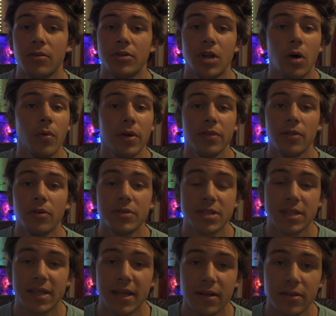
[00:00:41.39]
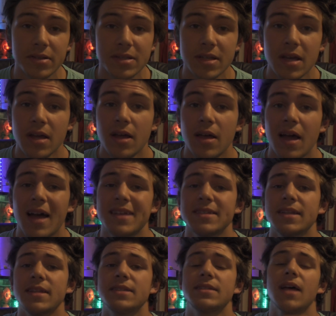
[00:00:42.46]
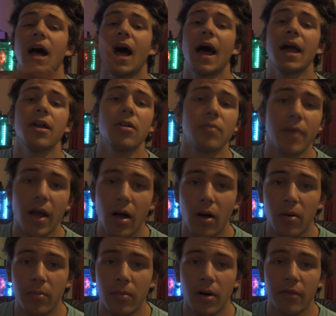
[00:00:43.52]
Knowing those skills has an entire realm